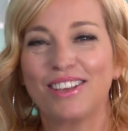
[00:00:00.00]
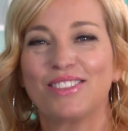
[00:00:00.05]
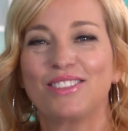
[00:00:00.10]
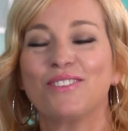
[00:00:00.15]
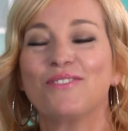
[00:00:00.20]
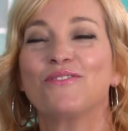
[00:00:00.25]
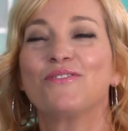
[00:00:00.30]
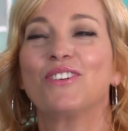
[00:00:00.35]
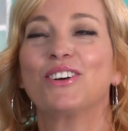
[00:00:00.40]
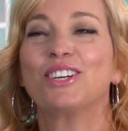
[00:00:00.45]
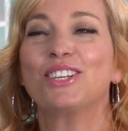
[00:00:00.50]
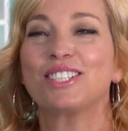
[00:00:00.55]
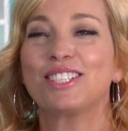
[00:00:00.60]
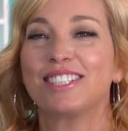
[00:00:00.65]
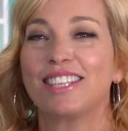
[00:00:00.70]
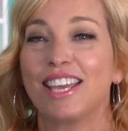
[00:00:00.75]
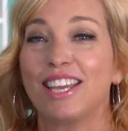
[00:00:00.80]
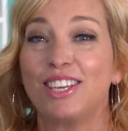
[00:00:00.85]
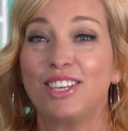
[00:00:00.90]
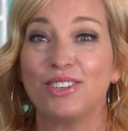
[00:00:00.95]
The
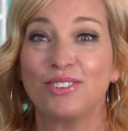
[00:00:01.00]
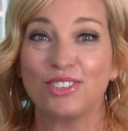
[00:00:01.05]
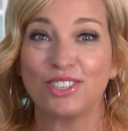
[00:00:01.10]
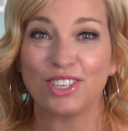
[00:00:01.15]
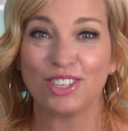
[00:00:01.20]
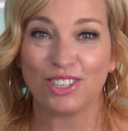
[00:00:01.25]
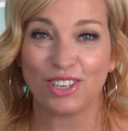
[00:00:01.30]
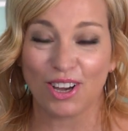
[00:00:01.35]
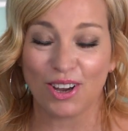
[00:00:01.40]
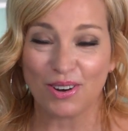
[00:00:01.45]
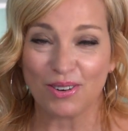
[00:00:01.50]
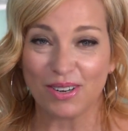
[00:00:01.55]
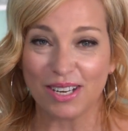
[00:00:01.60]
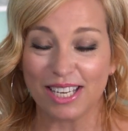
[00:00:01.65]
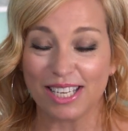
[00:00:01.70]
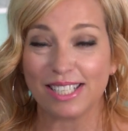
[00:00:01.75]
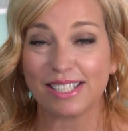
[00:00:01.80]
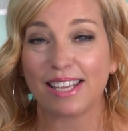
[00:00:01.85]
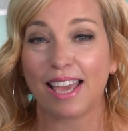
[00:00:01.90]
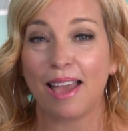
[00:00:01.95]
first thing you should know
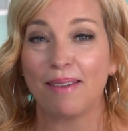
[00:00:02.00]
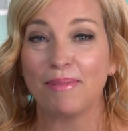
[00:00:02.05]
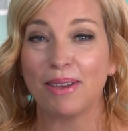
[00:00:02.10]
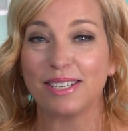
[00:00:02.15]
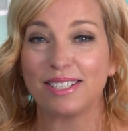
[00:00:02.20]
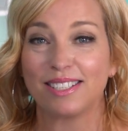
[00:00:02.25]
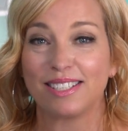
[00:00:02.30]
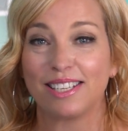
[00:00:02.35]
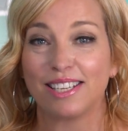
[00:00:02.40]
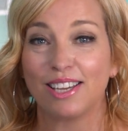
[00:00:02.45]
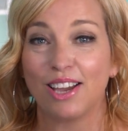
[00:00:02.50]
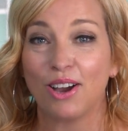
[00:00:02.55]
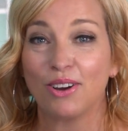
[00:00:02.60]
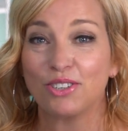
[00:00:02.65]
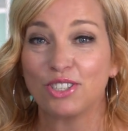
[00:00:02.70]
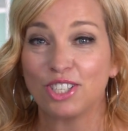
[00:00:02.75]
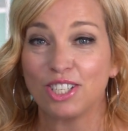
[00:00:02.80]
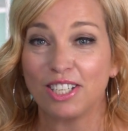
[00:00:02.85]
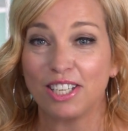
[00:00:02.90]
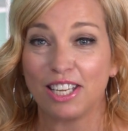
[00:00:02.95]
is MSC
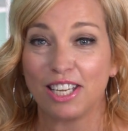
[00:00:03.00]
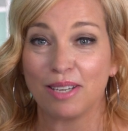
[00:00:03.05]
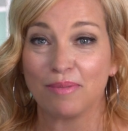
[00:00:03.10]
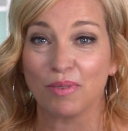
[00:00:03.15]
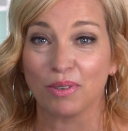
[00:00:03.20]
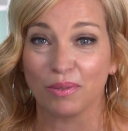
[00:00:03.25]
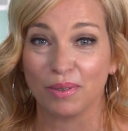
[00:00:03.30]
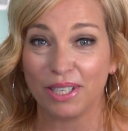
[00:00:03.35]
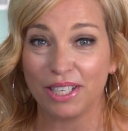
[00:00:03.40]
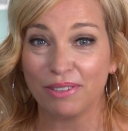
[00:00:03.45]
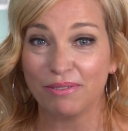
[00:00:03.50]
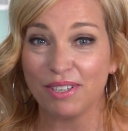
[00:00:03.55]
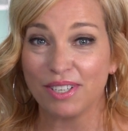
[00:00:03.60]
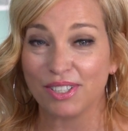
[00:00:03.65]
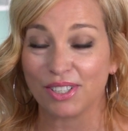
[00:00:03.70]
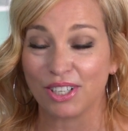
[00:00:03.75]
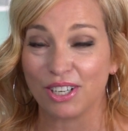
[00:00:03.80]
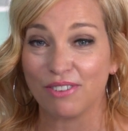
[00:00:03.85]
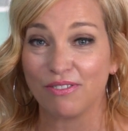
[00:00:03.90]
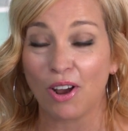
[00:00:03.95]
Ocean Key Marine
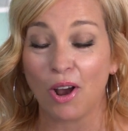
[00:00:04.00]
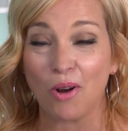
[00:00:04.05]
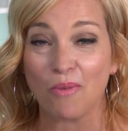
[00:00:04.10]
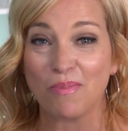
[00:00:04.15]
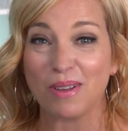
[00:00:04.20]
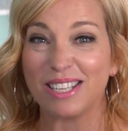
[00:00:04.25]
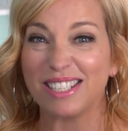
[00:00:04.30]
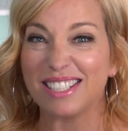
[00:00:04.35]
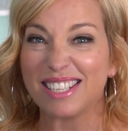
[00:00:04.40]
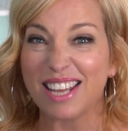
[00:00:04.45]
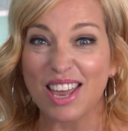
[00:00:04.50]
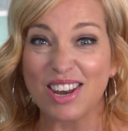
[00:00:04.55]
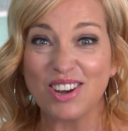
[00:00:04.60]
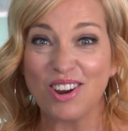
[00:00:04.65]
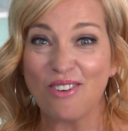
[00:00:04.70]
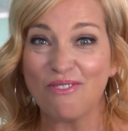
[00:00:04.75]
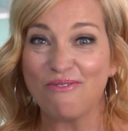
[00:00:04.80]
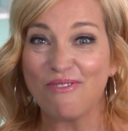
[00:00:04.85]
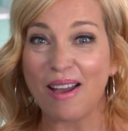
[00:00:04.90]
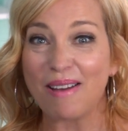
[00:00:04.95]
Reserve opens
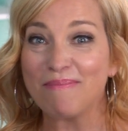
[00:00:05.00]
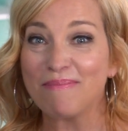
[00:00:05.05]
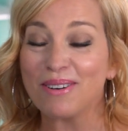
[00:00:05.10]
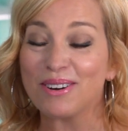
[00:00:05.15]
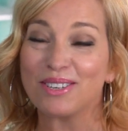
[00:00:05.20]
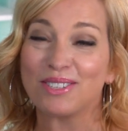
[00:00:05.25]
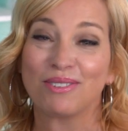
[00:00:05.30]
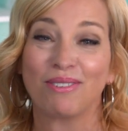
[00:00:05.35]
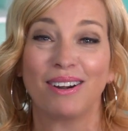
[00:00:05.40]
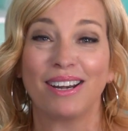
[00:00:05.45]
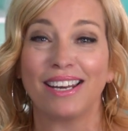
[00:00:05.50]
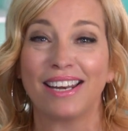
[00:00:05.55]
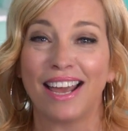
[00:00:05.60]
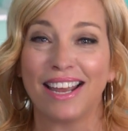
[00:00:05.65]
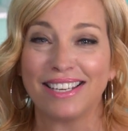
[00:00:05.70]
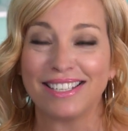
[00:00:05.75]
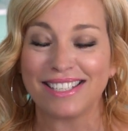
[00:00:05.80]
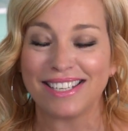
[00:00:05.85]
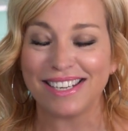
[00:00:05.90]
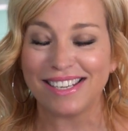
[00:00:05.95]
November
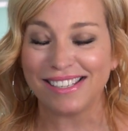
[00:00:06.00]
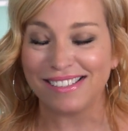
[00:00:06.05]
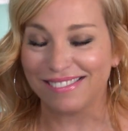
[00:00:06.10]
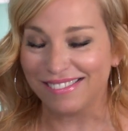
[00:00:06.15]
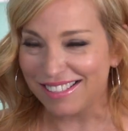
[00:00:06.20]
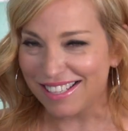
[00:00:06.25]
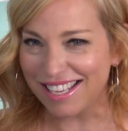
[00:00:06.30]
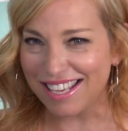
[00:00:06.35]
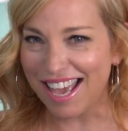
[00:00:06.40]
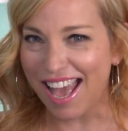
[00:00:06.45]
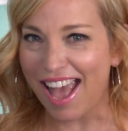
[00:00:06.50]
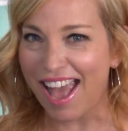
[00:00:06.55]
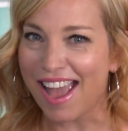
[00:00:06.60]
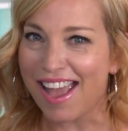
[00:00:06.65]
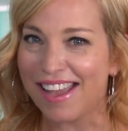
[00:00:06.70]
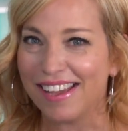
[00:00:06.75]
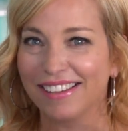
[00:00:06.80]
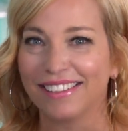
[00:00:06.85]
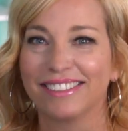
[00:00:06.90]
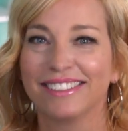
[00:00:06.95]
2019.
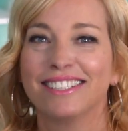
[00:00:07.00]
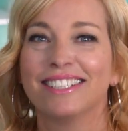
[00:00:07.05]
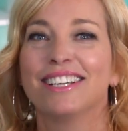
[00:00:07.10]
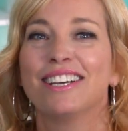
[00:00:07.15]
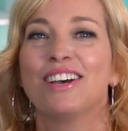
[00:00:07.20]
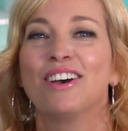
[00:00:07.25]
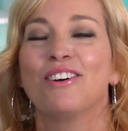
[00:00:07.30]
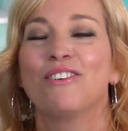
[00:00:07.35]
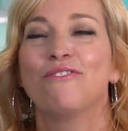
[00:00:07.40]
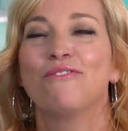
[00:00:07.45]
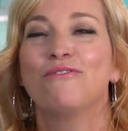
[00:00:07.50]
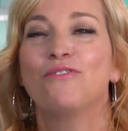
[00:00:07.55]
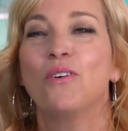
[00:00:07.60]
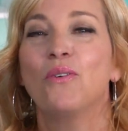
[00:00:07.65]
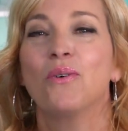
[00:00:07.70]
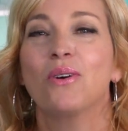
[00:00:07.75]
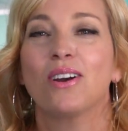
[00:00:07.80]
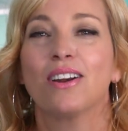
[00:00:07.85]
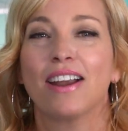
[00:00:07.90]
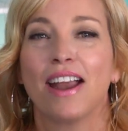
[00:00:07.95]
Yay!
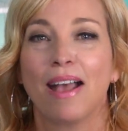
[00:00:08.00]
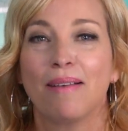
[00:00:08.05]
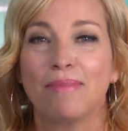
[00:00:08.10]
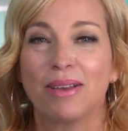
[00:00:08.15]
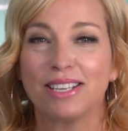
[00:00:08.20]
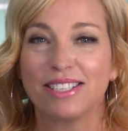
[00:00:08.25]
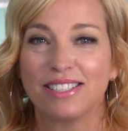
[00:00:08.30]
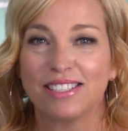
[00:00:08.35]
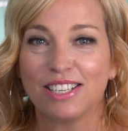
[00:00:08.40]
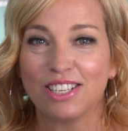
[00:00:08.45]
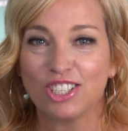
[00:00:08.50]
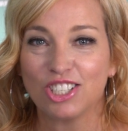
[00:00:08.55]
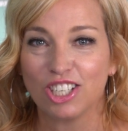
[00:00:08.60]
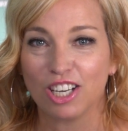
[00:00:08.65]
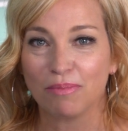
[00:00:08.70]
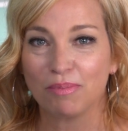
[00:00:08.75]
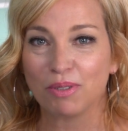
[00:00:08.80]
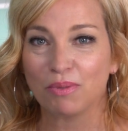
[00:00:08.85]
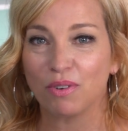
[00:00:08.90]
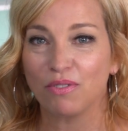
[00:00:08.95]
4 MSC
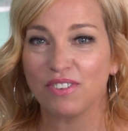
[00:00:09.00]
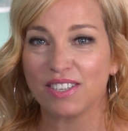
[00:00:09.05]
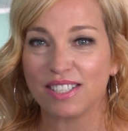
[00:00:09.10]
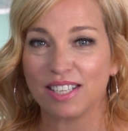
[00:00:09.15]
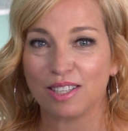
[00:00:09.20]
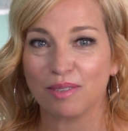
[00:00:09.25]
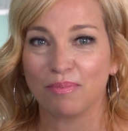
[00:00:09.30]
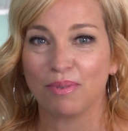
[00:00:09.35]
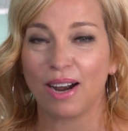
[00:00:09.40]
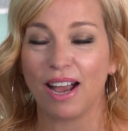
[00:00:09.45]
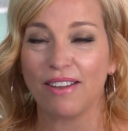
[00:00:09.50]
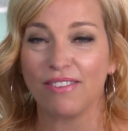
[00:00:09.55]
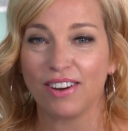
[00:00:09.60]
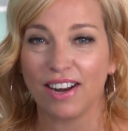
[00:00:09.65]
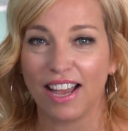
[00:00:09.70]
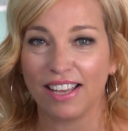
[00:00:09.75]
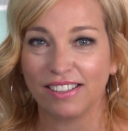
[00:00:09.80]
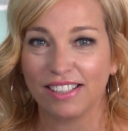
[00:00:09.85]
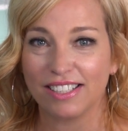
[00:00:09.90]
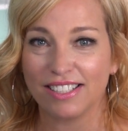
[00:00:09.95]
ships will visit the private
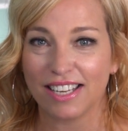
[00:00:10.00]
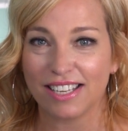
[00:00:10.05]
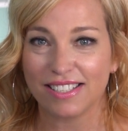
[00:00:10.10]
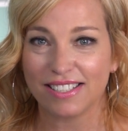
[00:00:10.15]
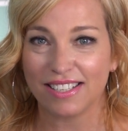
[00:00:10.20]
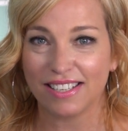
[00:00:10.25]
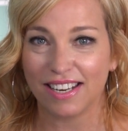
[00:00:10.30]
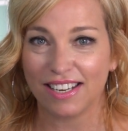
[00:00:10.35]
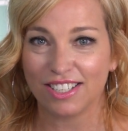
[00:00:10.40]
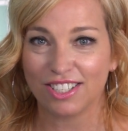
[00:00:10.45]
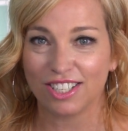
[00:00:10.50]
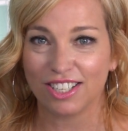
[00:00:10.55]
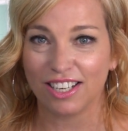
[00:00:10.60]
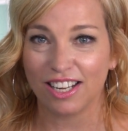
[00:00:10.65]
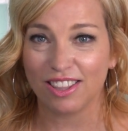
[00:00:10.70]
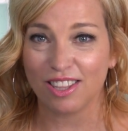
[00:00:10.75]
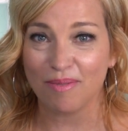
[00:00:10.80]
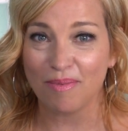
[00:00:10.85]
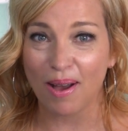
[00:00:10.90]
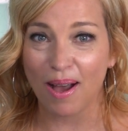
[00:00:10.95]
island destination
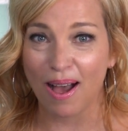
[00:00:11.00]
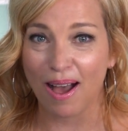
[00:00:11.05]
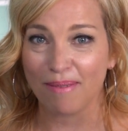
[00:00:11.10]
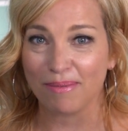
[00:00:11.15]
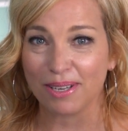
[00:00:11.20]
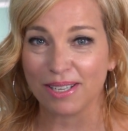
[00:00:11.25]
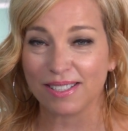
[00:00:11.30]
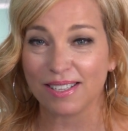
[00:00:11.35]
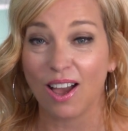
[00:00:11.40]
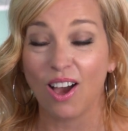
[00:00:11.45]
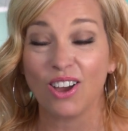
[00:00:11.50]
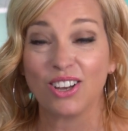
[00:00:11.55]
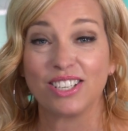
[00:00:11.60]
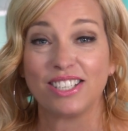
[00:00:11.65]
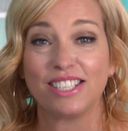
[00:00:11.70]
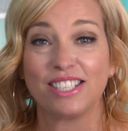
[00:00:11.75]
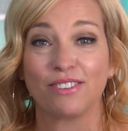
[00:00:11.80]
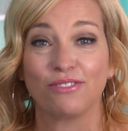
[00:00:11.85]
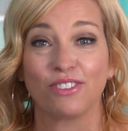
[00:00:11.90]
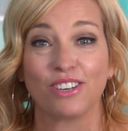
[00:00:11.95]
in the Bahamas on
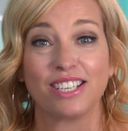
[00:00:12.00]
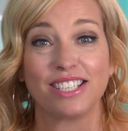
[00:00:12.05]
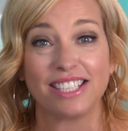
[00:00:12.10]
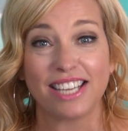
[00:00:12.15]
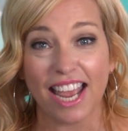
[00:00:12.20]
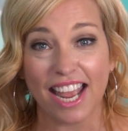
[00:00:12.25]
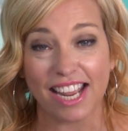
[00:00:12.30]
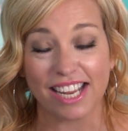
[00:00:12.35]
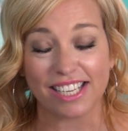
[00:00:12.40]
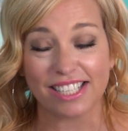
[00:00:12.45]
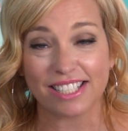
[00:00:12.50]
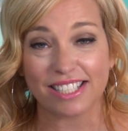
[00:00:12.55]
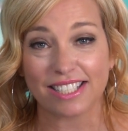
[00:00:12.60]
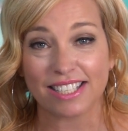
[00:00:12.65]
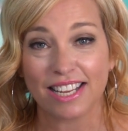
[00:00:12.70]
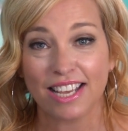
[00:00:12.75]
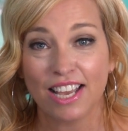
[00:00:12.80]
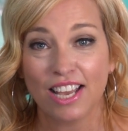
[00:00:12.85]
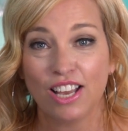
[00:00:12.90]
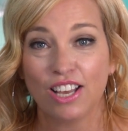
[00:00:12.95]
different
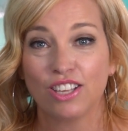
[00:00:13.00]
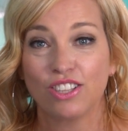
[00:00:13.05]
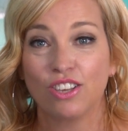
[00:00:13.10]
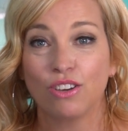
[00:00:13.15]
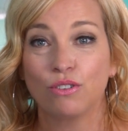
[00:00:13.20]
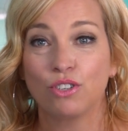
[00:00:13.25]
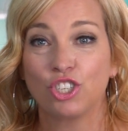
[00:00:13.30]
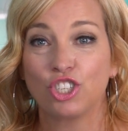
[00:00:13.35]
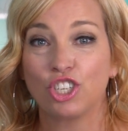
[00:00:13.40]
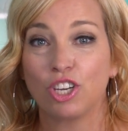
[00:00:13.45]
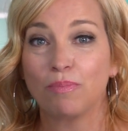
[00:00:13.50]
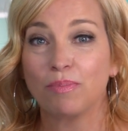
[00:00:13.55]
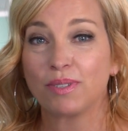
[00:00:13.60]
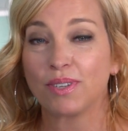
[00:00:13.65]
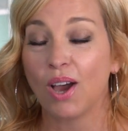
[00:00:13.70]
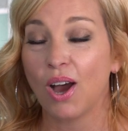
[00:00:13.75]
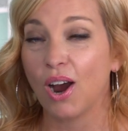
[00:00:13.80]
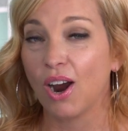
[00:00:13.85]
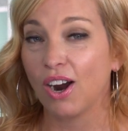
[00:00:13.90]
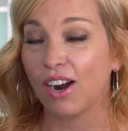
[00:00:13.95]
days. Those
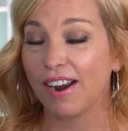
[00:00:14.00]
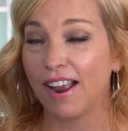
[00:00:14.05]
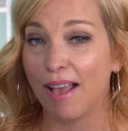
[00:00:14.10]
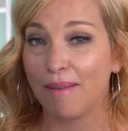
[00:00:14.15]
ships are